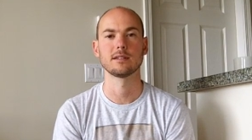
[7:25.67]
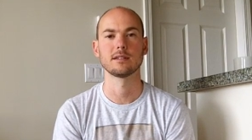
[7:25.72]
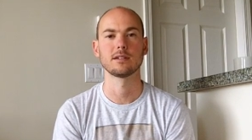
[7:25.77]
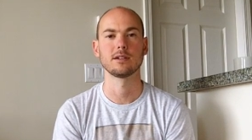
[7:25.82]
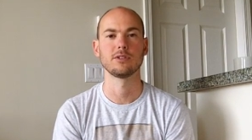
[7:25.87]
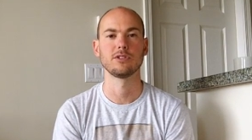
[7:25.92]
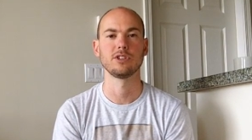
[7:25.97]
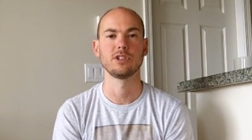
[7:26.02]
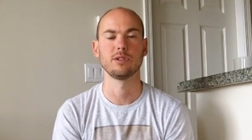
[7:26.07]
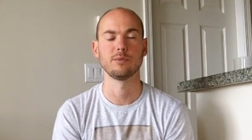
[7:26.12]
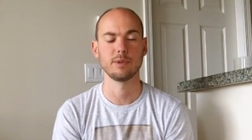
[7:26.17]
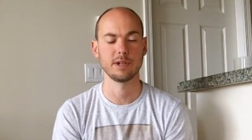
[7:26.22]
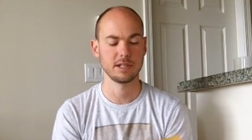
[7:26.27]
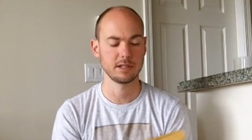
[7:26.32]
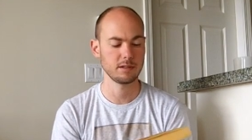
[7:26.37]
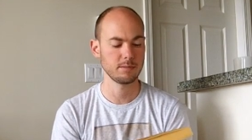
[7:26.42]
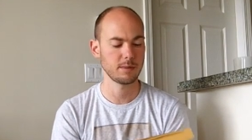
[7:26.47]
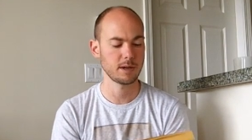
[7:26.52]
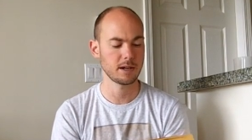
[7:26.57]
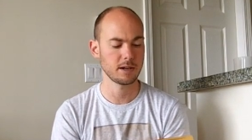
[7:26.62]
So he
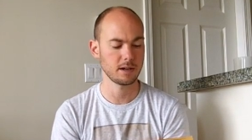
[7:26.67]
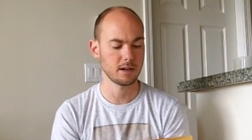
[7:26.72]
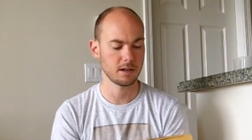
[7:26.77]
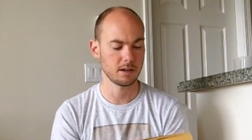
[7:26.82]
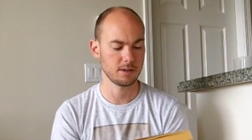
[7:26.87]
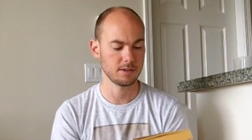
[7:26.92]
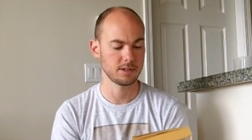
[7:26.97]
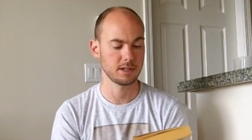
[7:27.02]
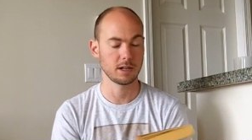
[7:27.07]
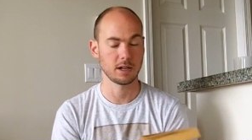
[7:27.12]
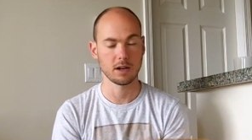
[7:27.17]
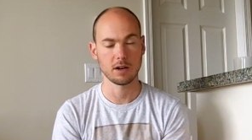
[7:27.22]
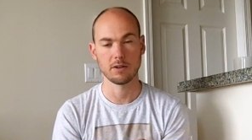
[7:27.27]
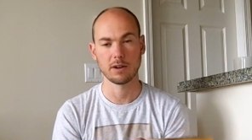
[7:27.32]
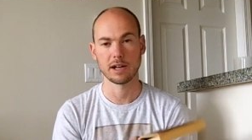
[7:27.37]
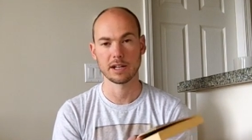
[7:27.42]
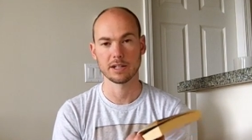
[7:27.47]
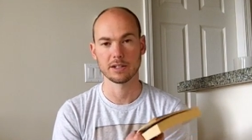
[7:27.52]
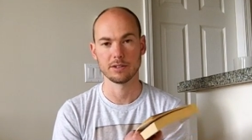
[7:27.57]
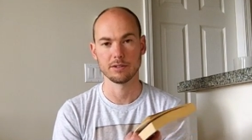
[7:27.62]
reads about it and he's like, oh,
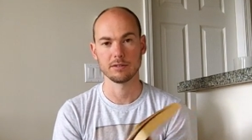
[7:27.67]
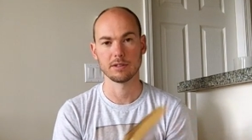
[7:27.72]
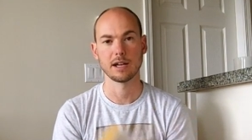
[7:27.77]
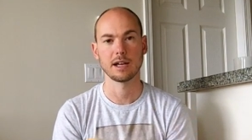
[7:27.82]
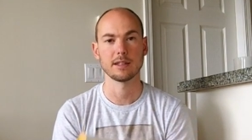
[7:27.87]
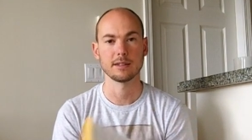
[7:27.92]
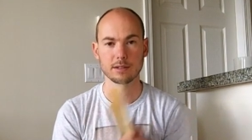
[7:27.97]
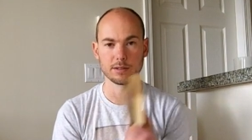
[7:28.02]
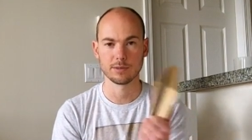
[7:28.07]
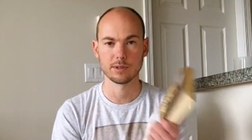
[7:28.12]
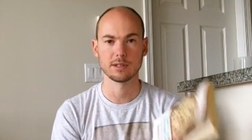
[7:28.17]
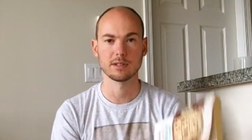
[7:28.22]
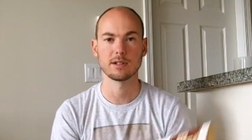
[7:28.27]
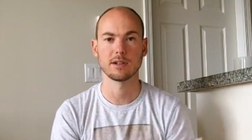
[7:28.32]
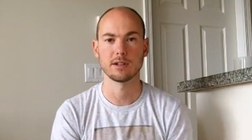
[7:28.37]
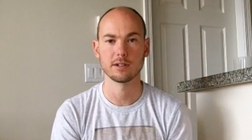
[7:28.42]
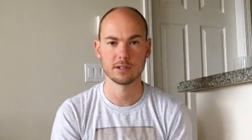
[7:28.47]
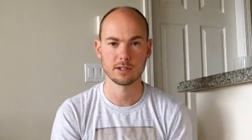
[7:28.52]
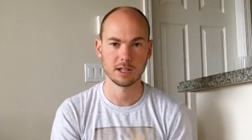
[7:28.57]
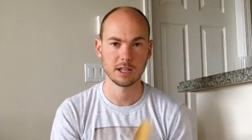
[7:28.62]
I can do that. So he
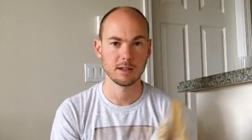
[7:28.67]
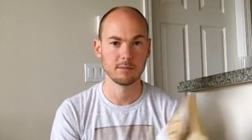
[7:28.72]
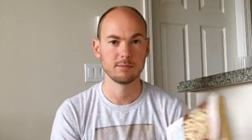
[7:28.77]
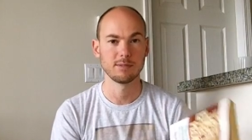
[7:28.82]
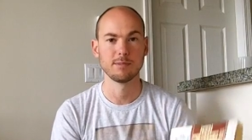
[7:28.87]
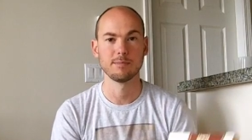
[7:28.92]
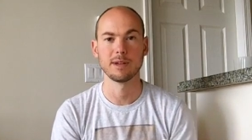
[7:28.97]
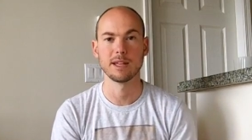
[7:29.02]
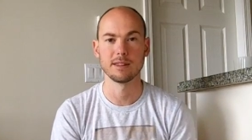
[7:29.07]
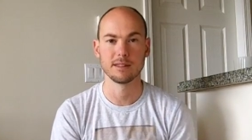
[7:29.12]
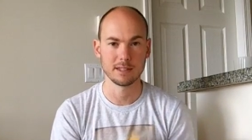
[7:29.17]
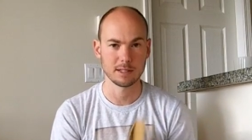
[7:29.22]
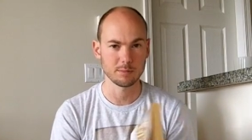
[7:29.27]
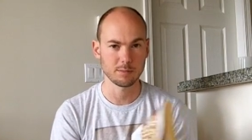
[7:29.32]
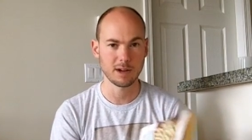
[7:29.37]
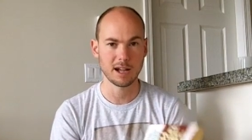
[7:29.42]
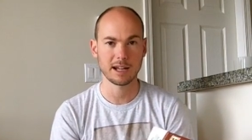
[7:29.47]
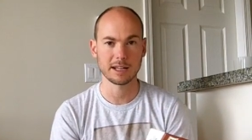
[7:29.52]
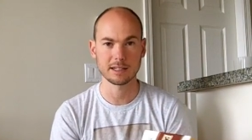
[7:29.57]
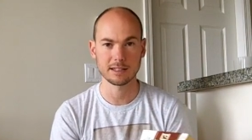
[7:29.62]
starts to implement these
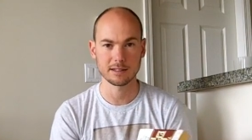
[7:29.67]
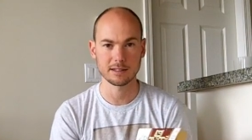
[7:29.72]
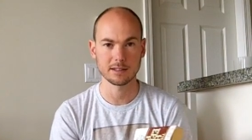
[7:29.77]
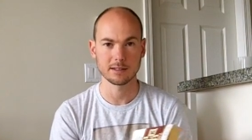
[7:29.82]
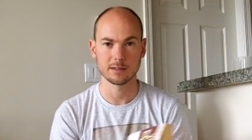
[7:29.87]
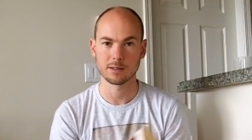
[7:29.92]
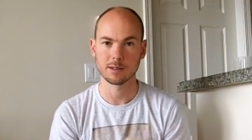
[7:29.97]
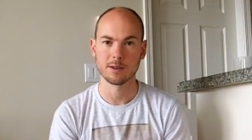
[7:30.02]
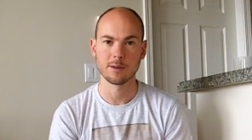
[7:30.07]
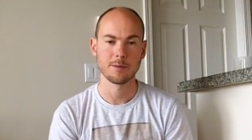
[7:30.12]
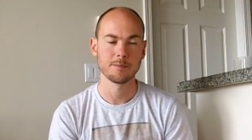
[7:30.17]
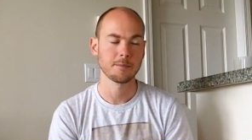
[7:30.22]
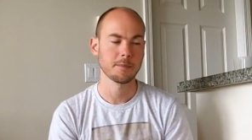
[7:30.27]
practices.